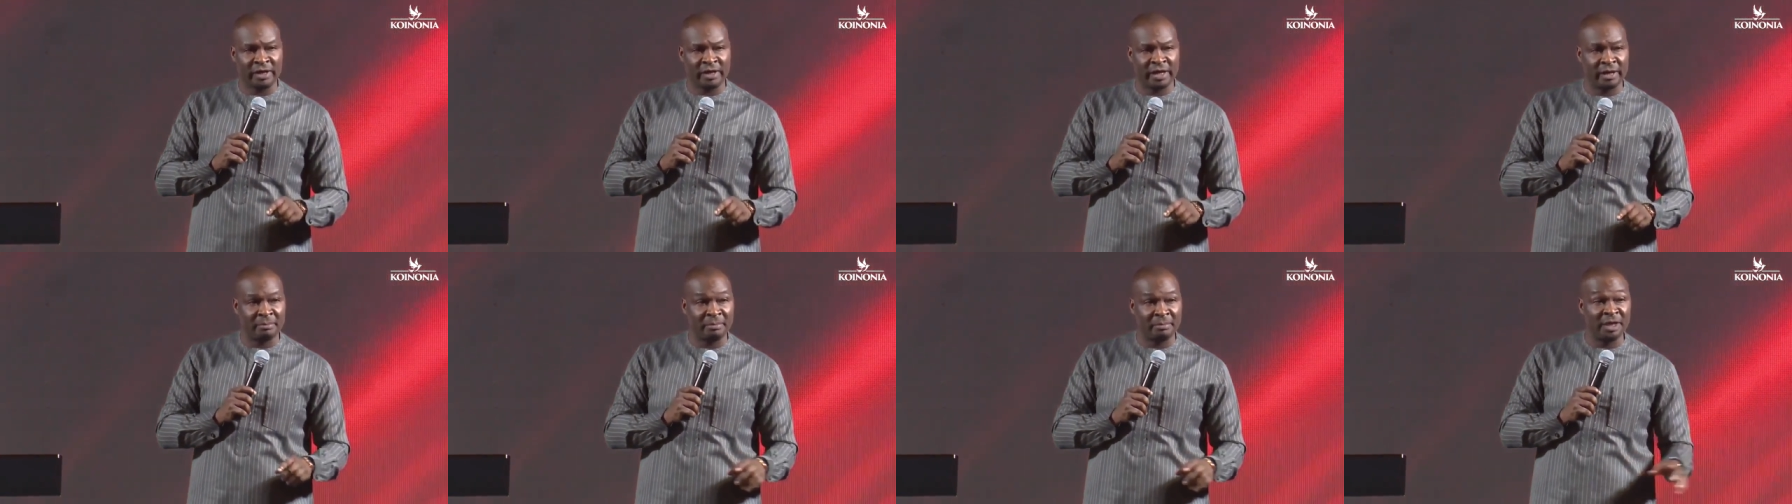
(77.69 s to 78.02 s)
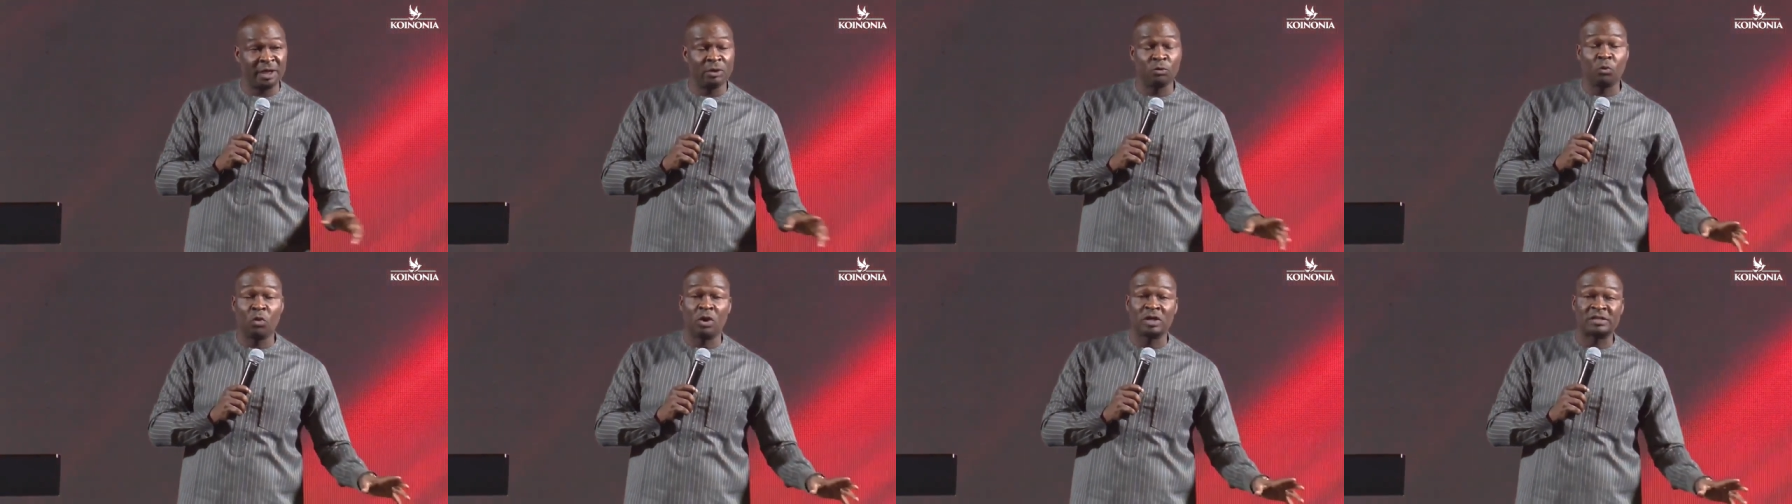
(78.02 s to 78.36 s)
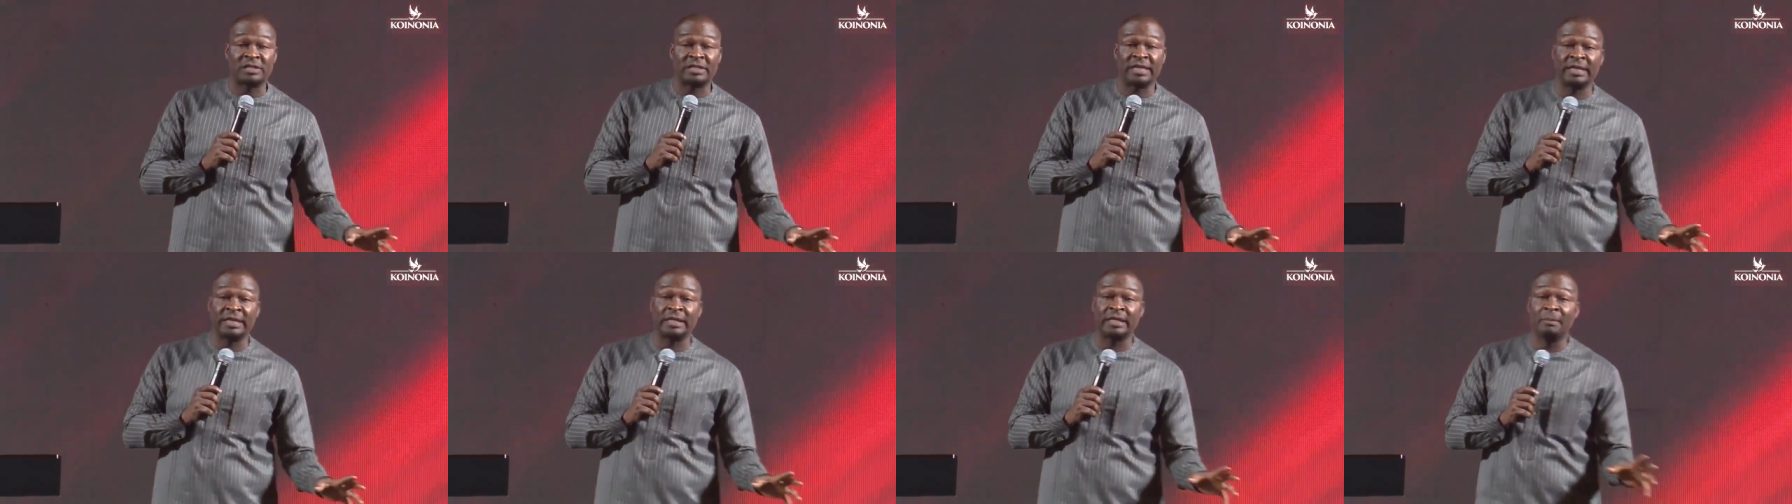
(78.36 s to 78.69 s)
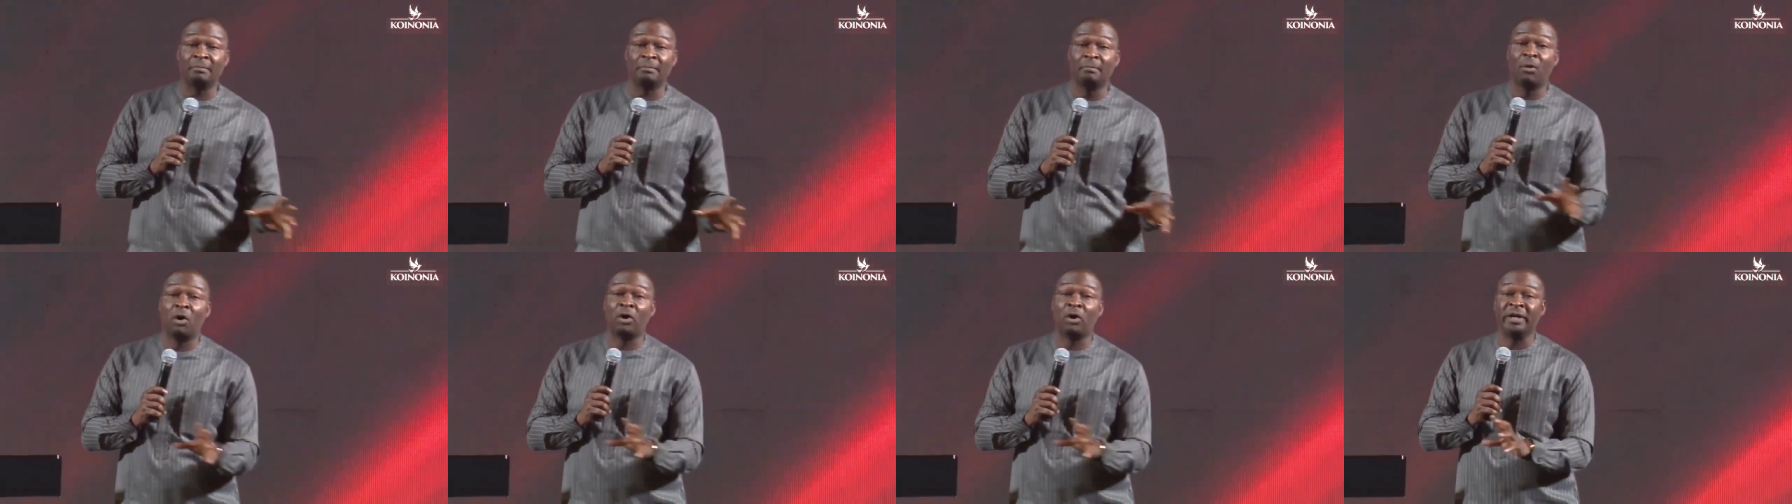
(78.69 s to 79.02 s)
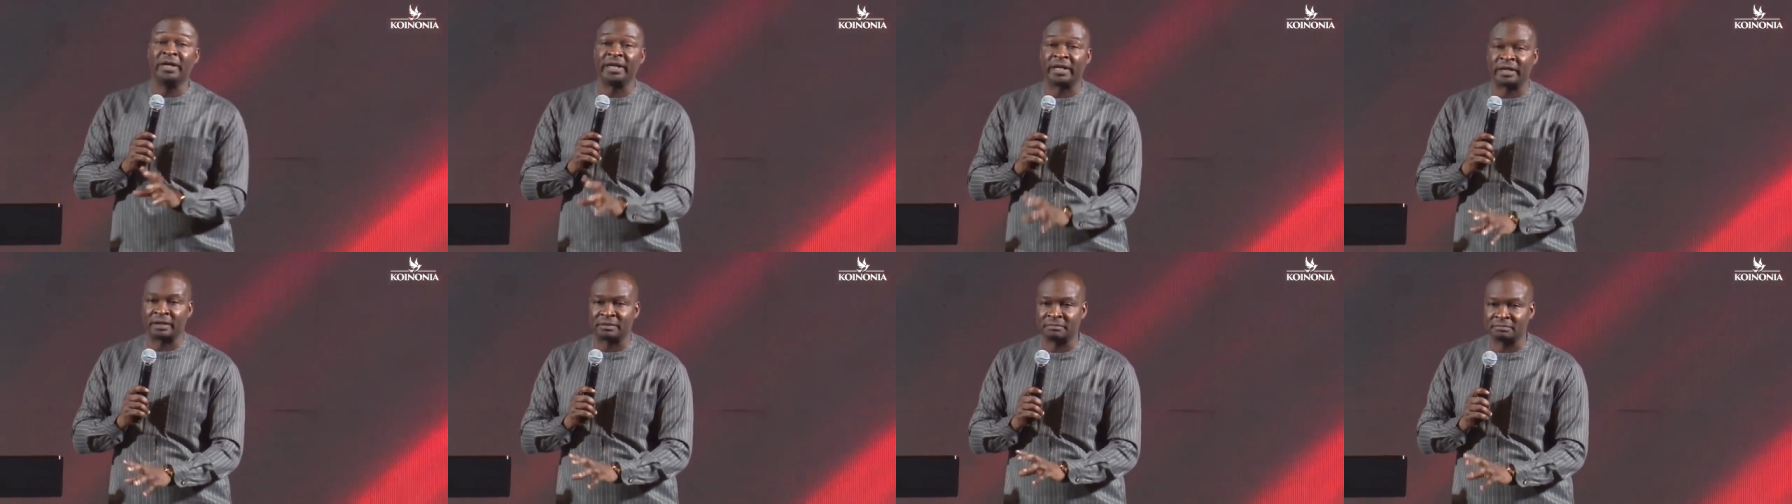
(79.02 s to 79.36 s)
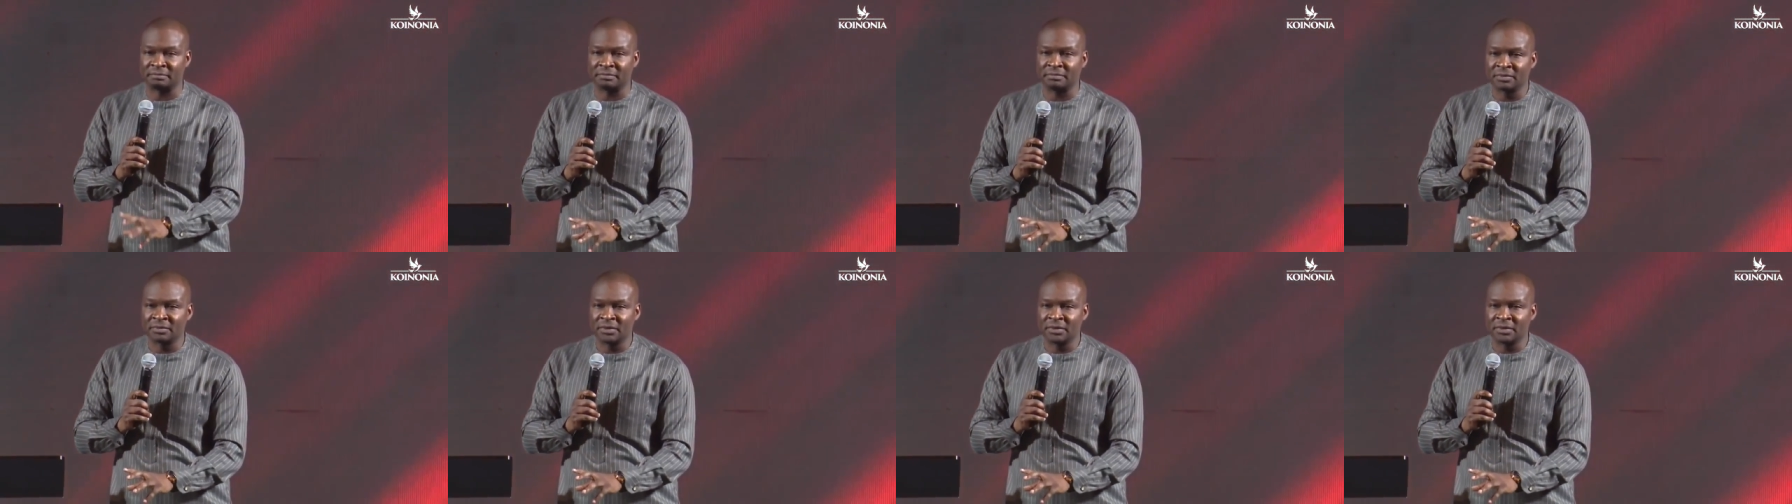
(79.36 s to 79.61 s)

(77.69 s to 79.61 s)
came, it was in the morning.